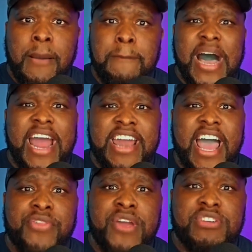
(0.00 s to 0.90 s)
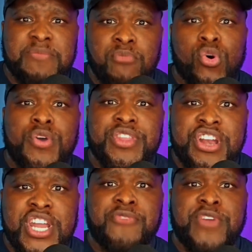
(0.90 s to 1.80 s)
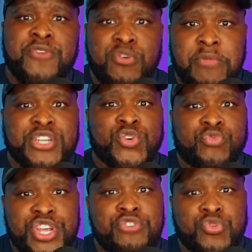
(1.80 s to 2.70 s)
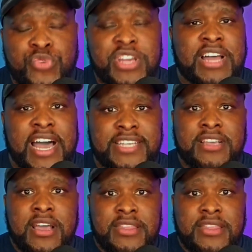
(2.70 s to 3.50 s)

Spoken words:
By now, there is more than enough information for you to realize